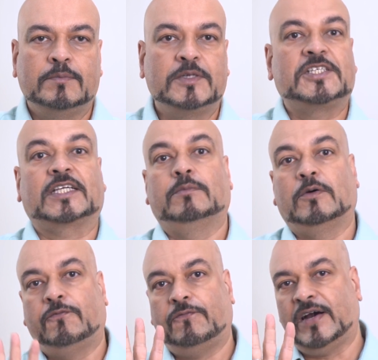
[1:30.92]
Mistake
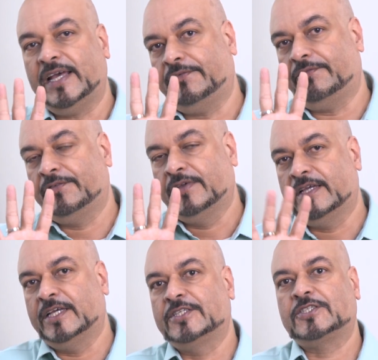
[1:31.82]
number 5
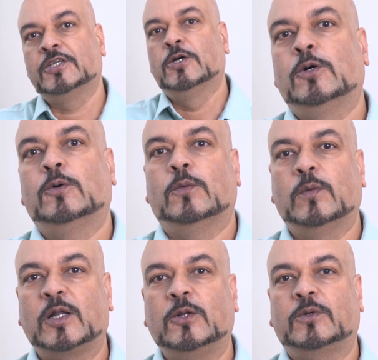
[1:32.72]
is
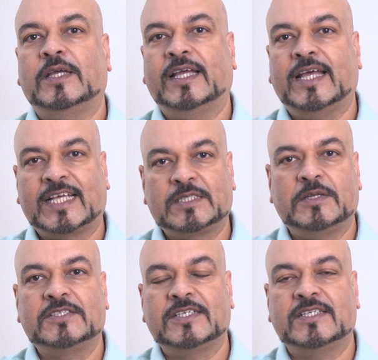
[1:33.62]
overlooking
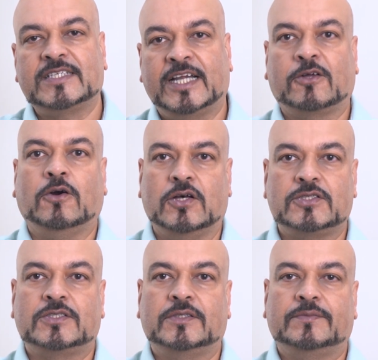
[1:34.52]
expenses and cost.